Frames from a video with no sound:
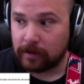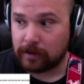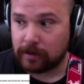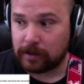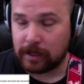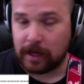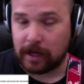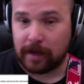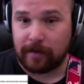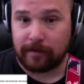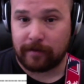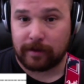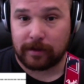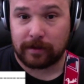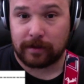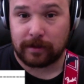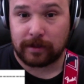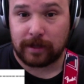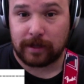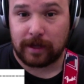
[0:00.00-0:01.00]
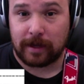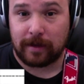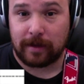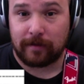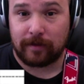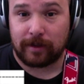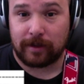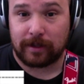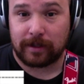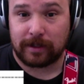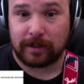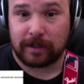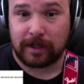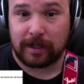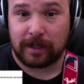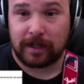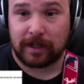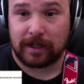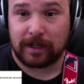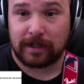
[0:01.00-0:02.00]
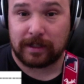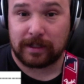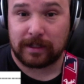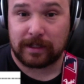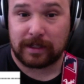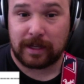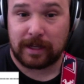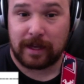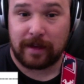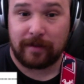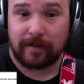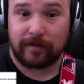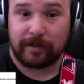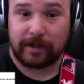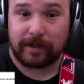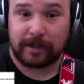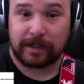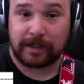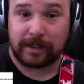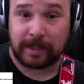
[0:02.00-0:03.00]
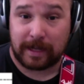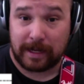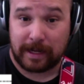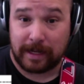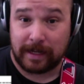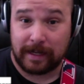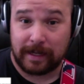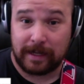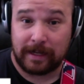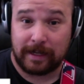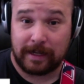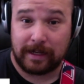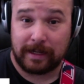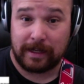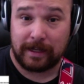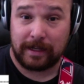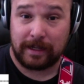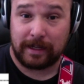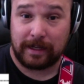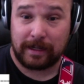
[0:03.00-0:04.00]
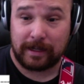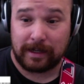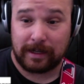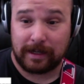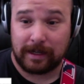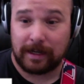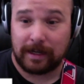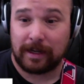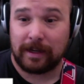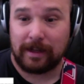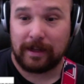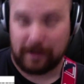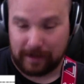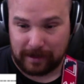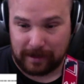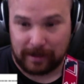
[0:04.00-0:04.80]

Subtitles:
7, 7, 10, 7, 10.